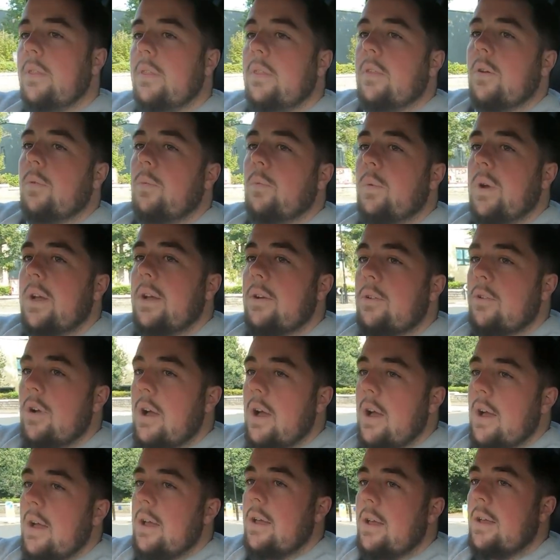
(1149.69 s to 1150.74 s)
that
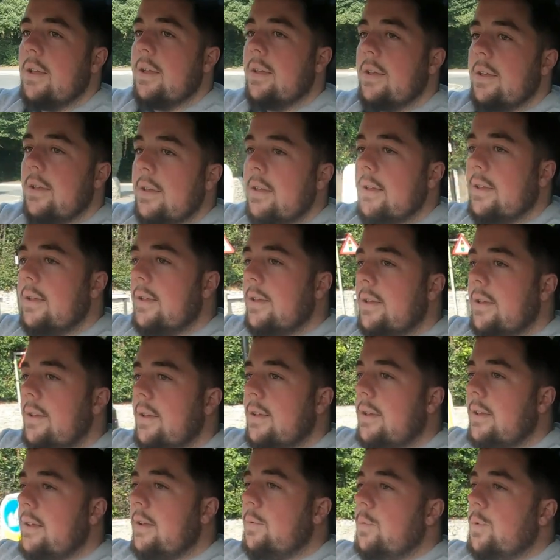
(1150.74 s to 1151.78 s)
we're
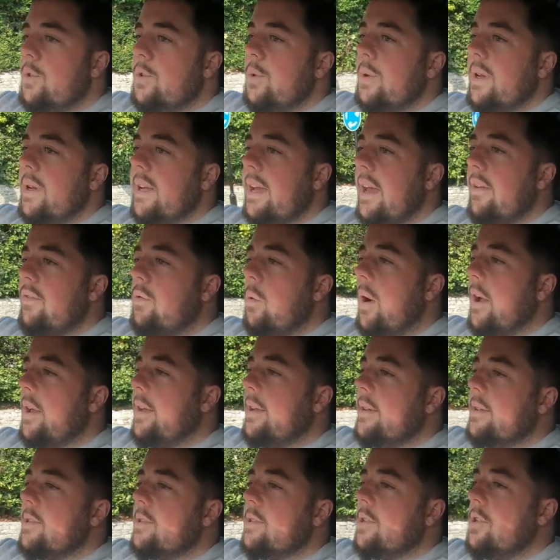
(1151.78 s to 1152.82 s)
doing a giveaway.
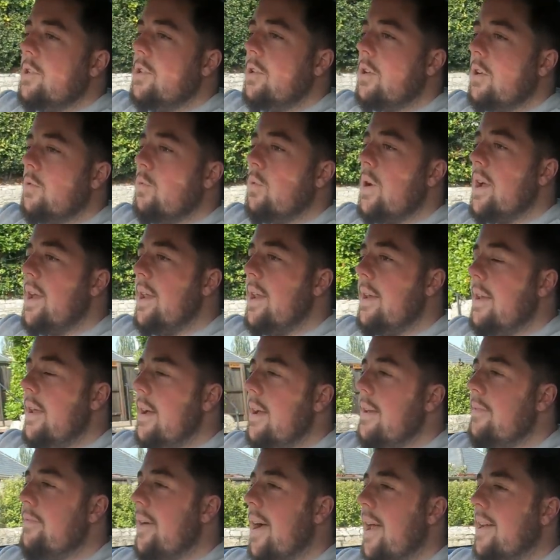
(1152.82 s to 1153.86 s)
So you could win
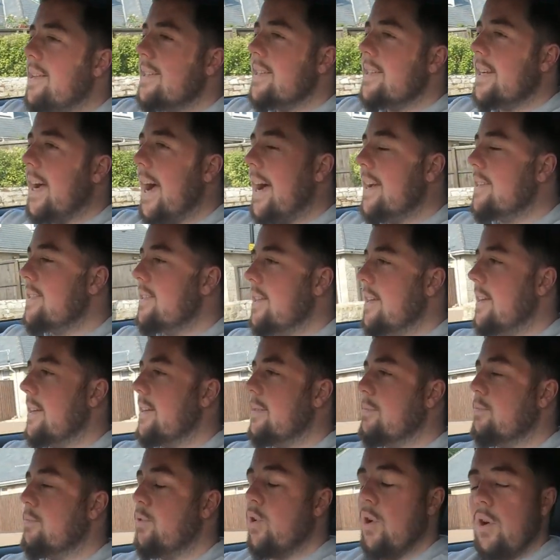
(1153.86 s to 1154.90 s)
a fantastic
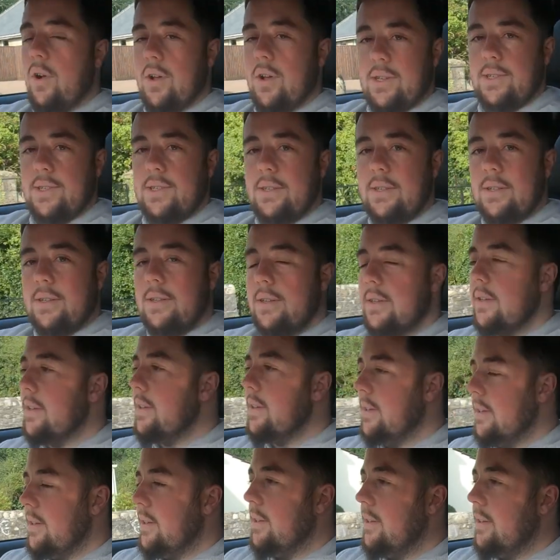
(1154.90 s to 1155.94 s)
prize
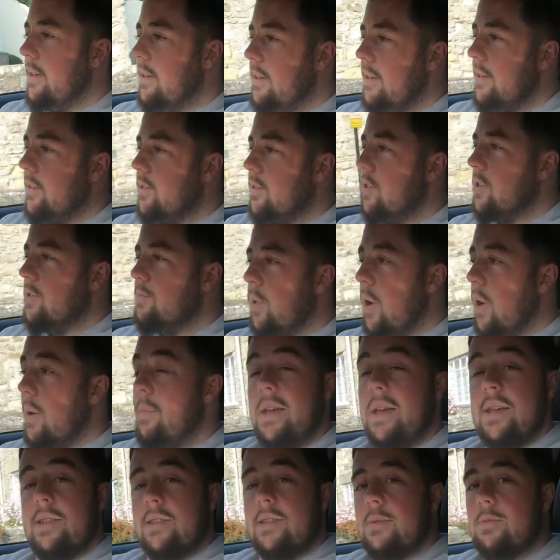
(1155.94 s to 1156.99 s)
just by
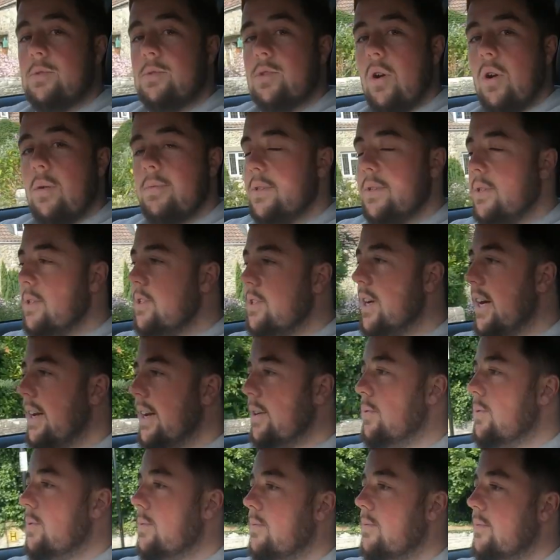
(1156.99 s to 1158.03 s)
being subscribed to the
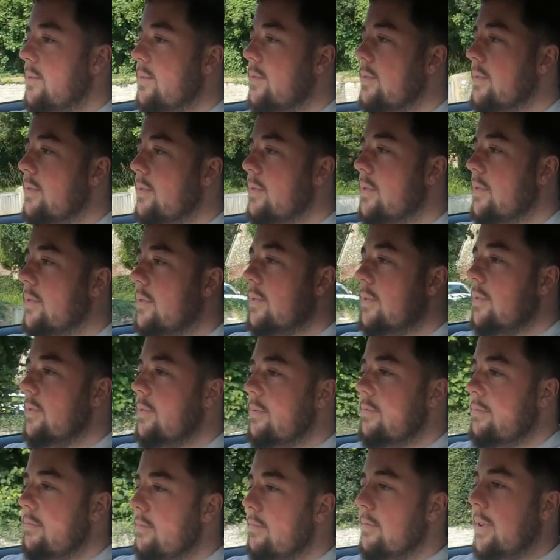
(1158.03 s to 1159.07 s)
channel.
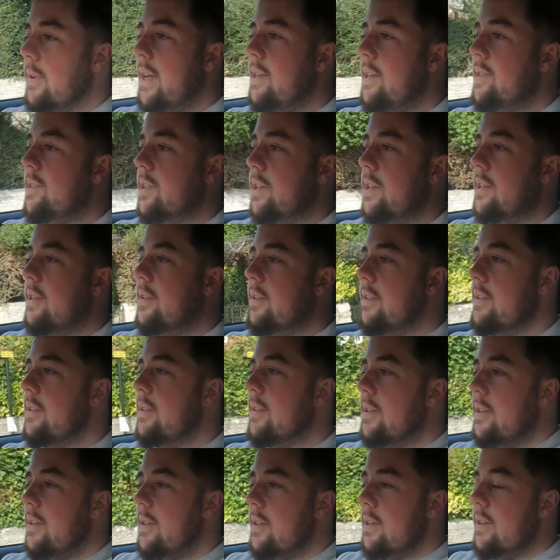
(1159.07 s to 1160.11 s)
Easy.
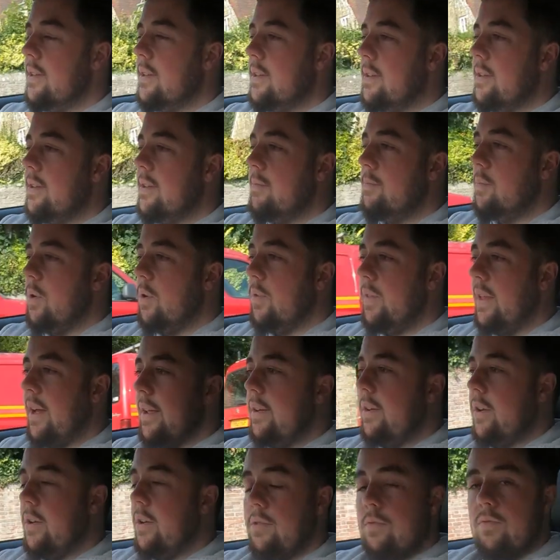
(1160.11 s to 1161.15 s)
But on that
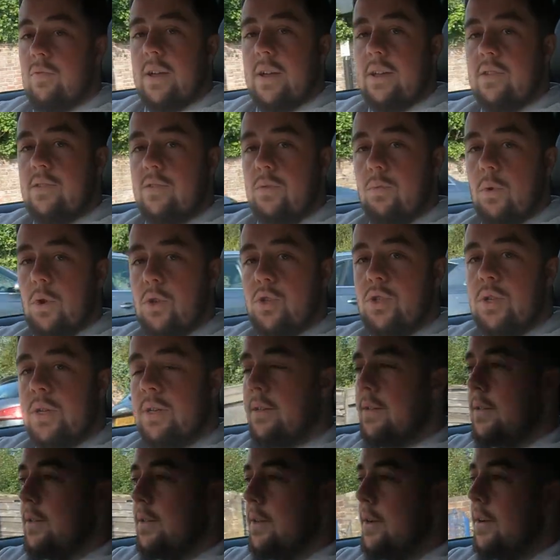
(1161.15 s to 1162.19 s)
note, thanks for watching,
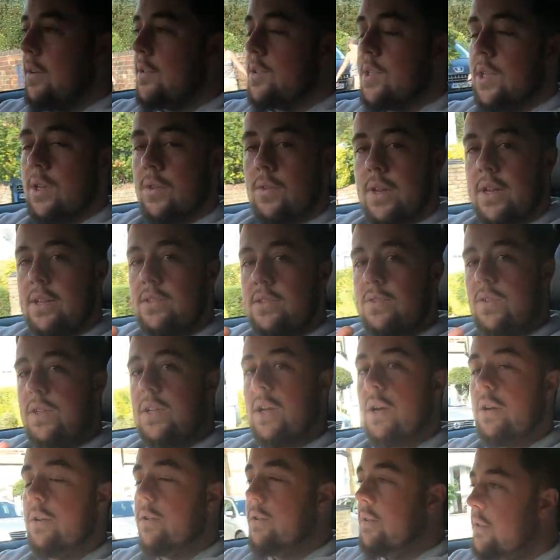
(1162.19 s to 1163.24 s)
and I'll see you on the next
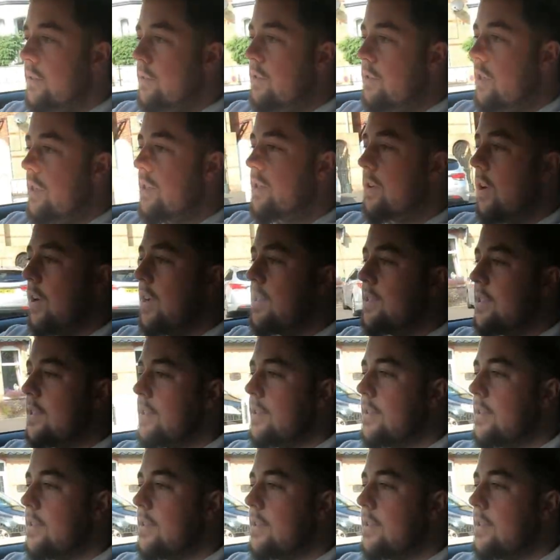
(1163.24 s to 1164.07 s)
video. Cheers guys.